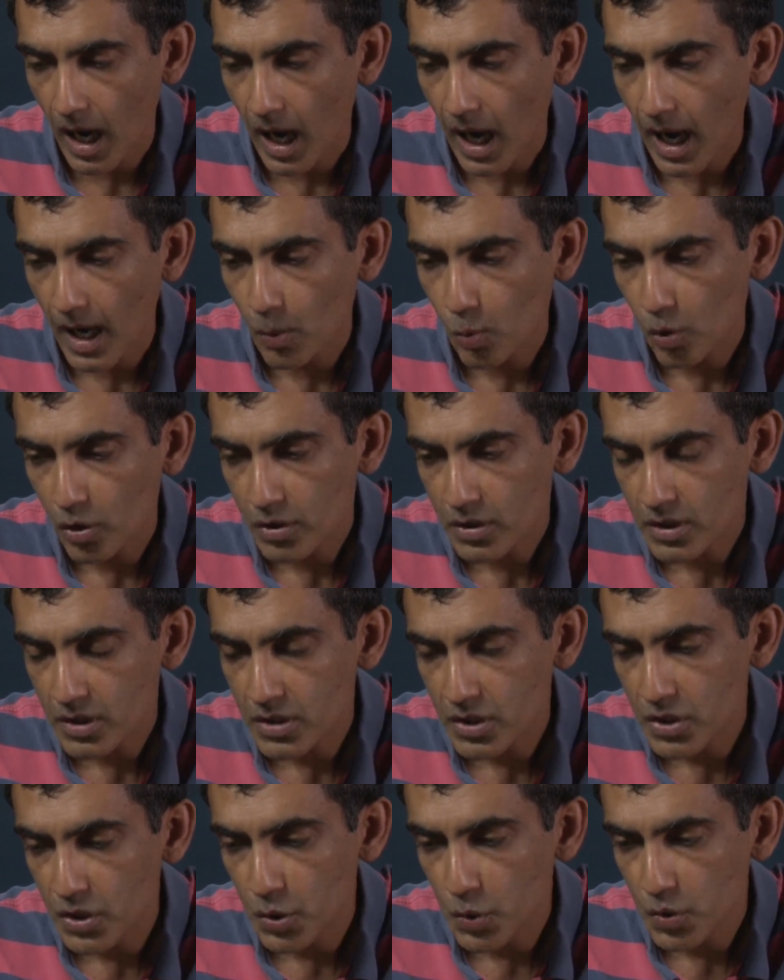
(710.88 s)
I want
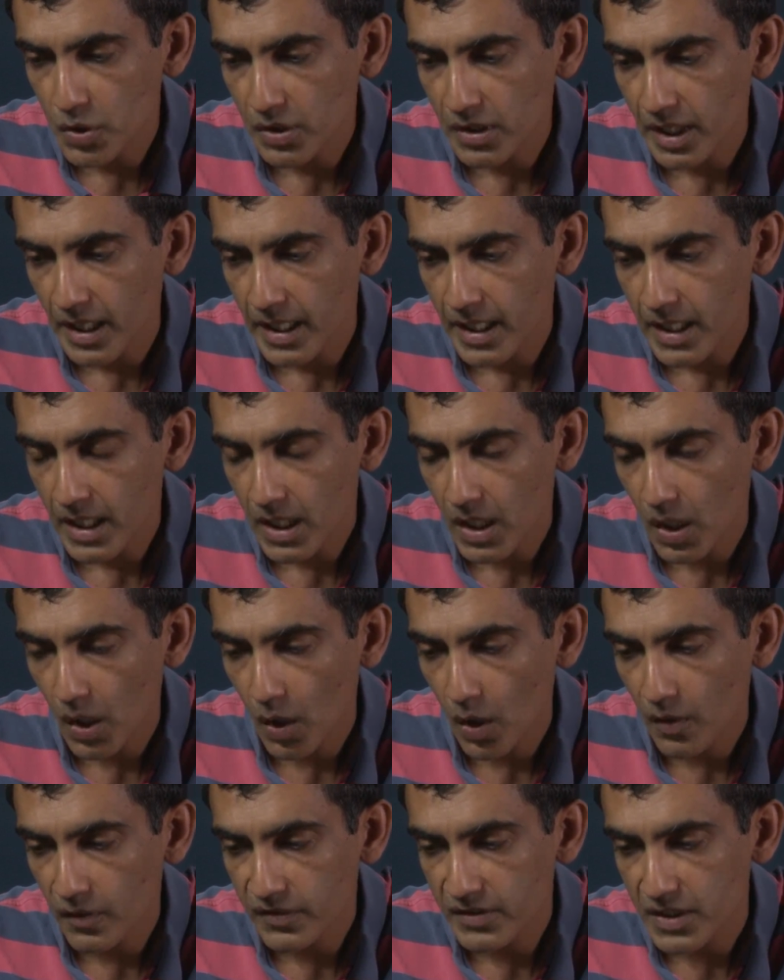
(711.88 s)
you to think
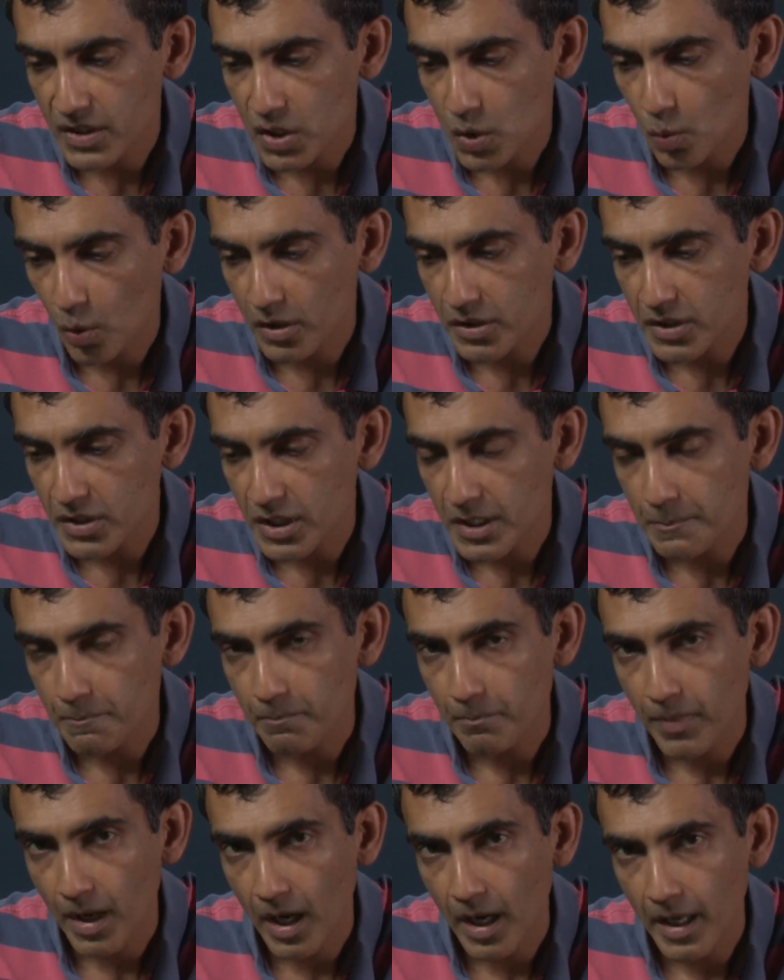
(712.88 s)
of this quantity
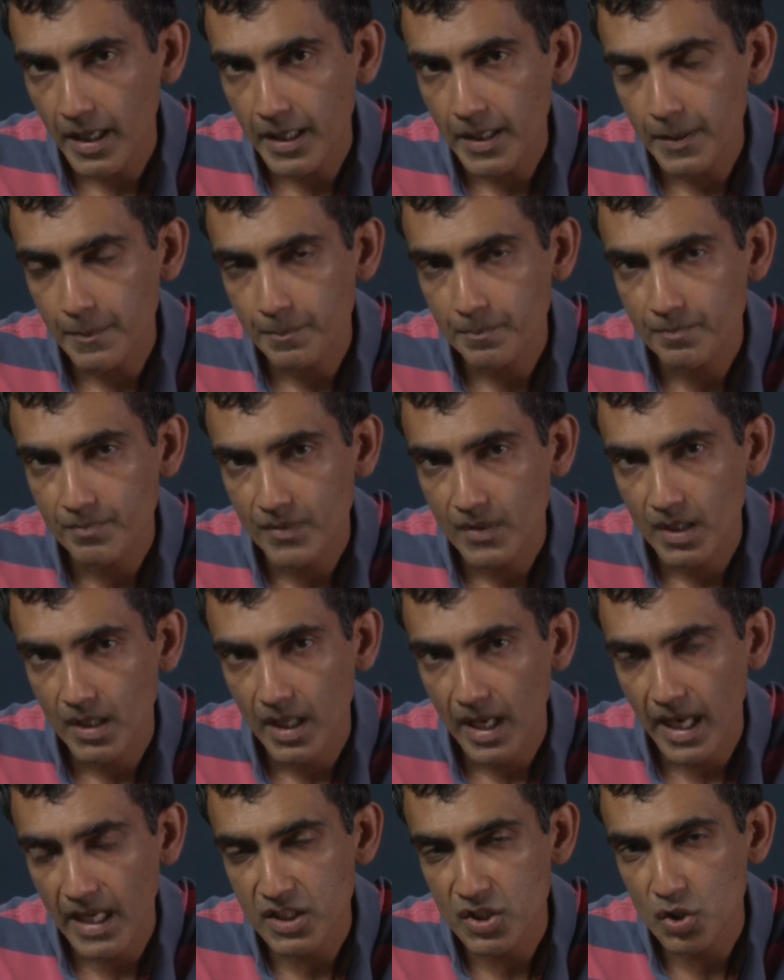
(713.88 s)
pi
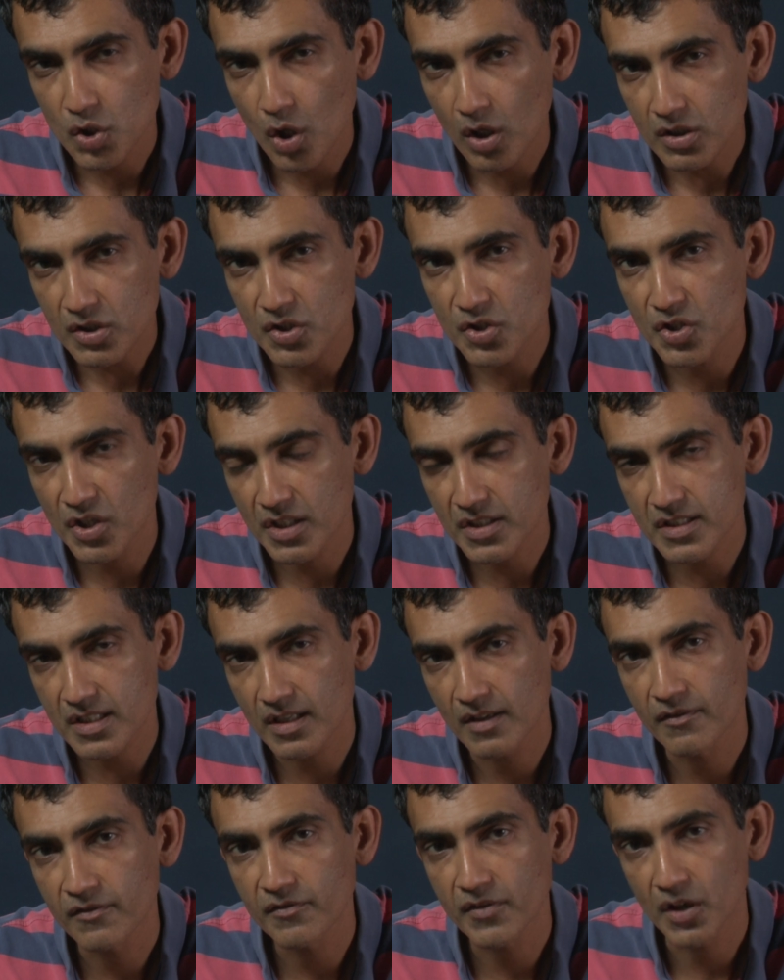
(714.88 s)
as not just
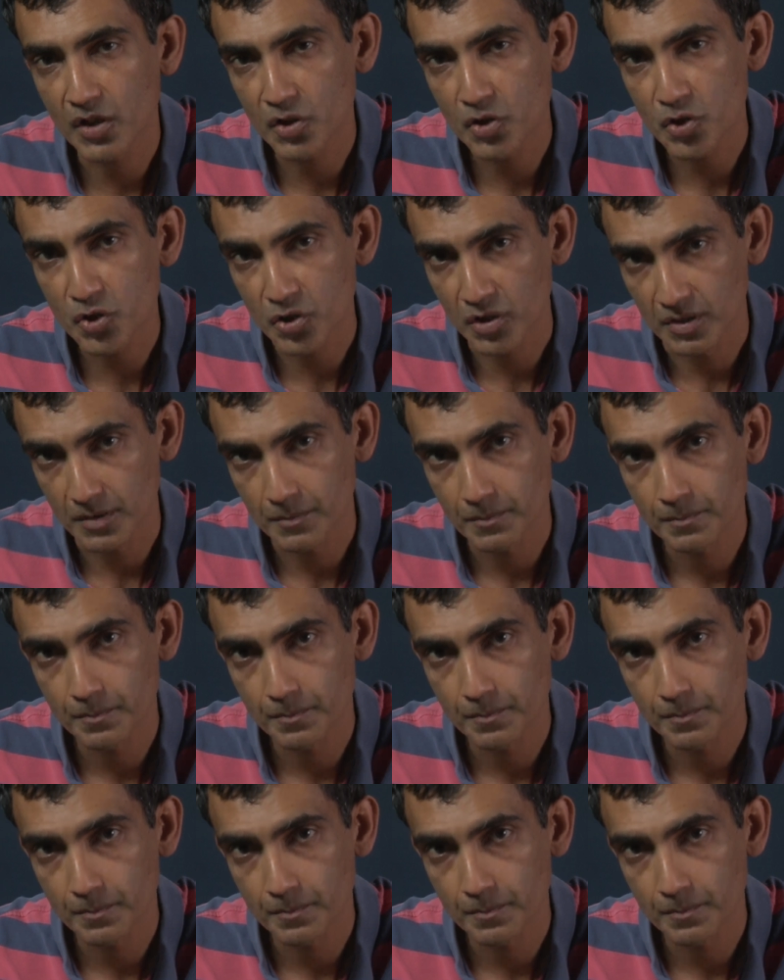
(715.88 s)
a function,